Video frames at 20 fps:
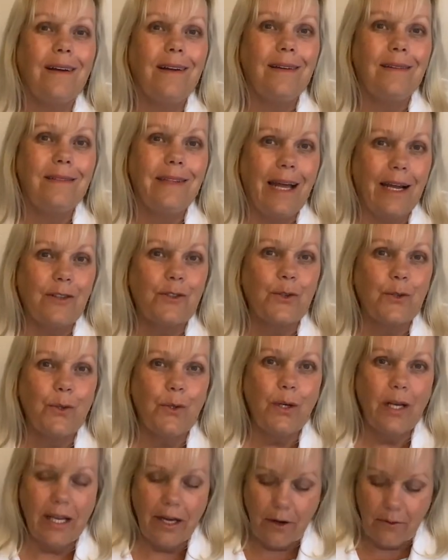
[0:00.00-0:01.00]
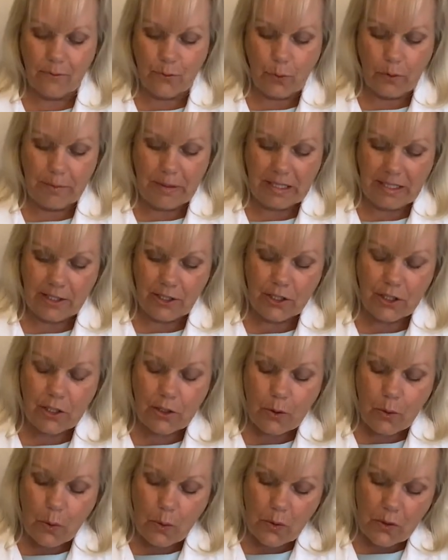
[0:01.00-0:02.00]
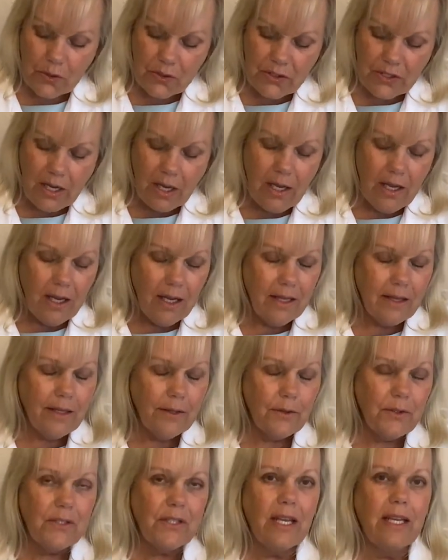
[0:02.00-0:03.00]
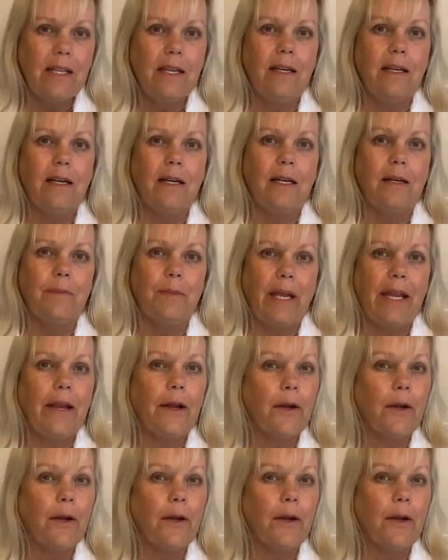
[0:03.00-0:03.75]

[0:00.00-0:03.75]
Natural Hair Formulation course, there's like hair